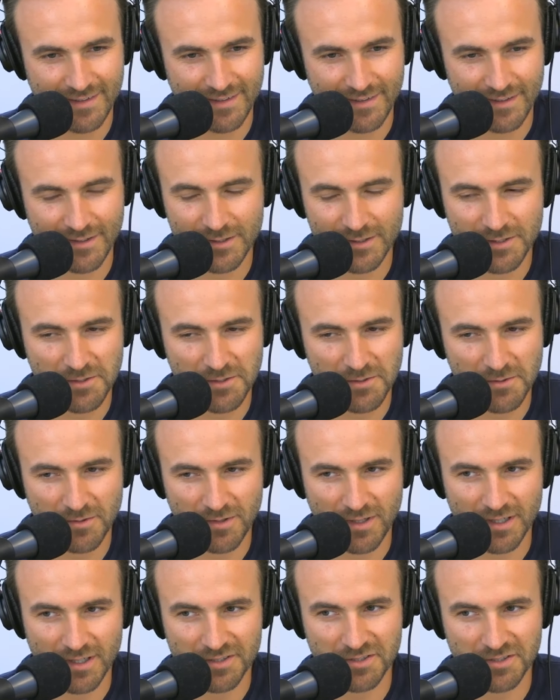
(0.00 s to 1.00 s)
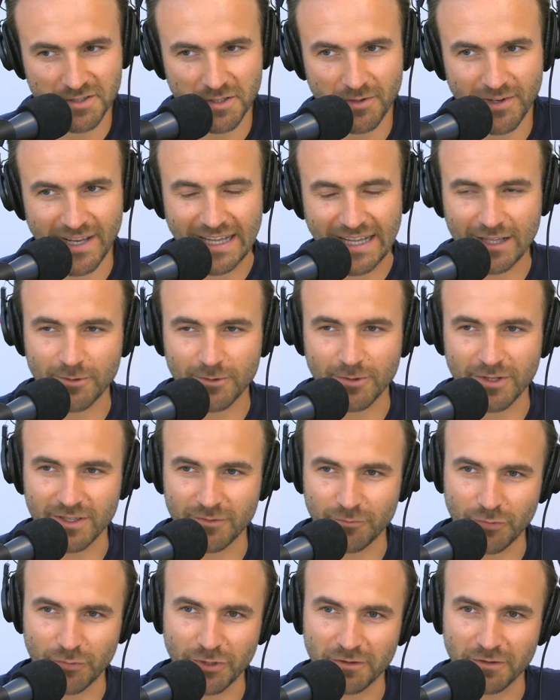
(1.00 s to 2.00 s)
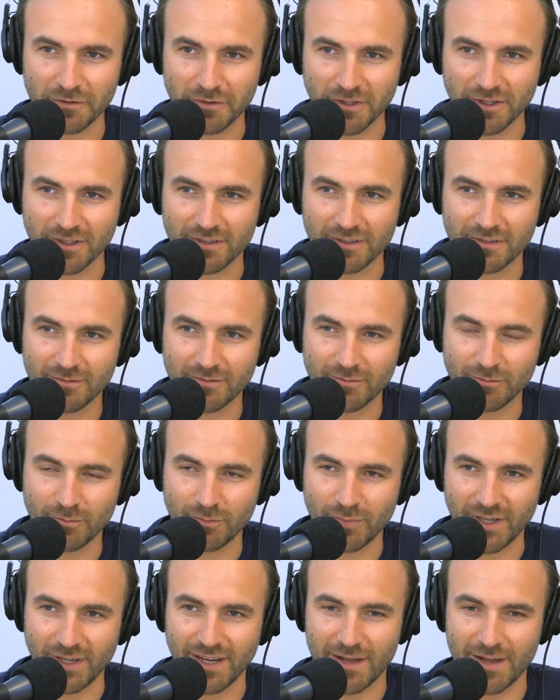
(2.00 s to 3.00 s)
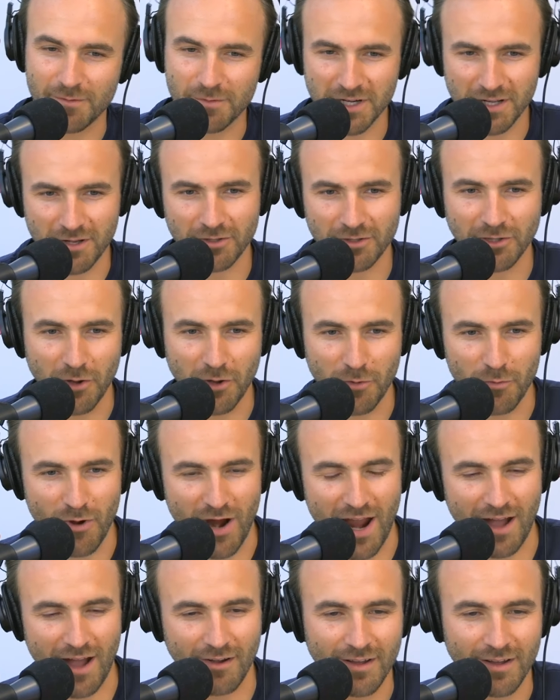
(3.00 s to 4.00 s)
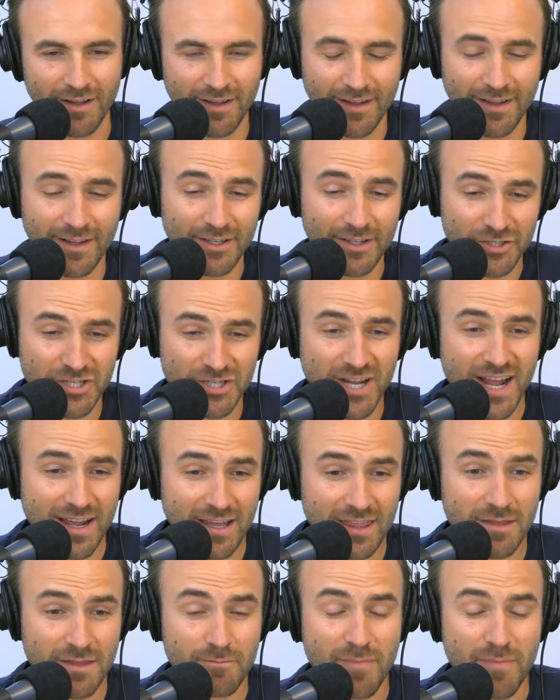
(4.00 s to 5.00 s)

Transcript: you two are so eloquent and beautiful, but I'm going to go lowbrow. Check the